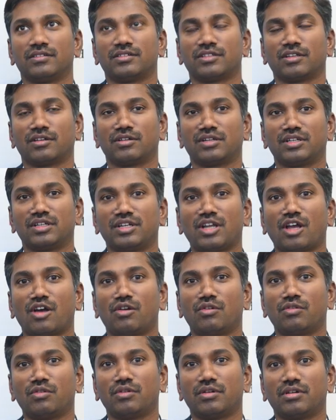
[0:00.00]
So
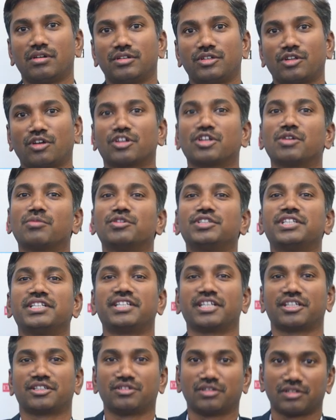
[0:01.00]
now talking about the
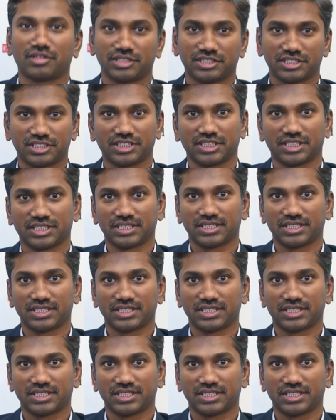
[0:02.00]
technology,